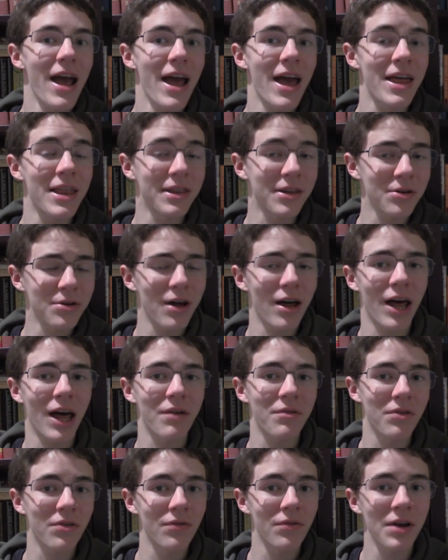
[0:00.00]
and they're not
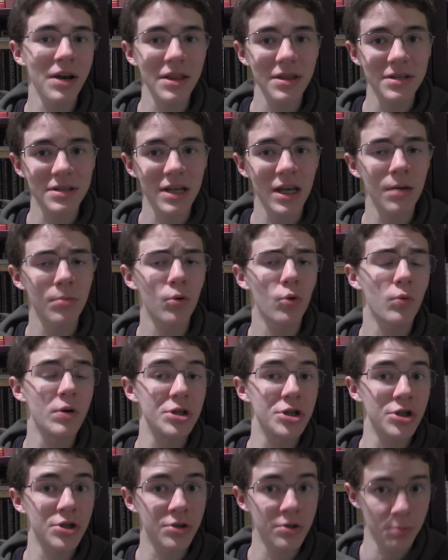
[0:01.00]
having fun at the table,
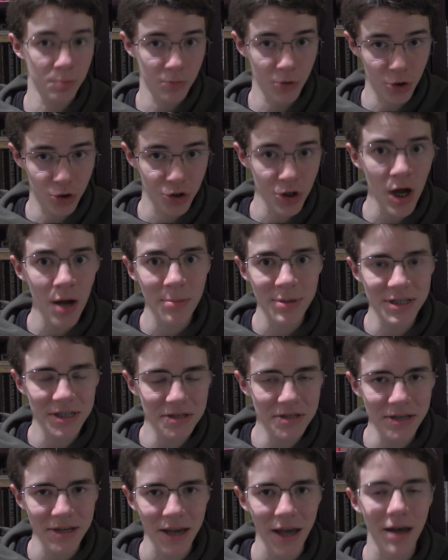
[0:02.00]
which is your job as a
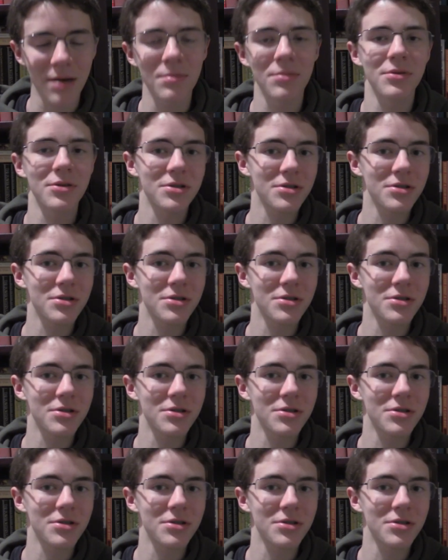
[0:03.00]
DM.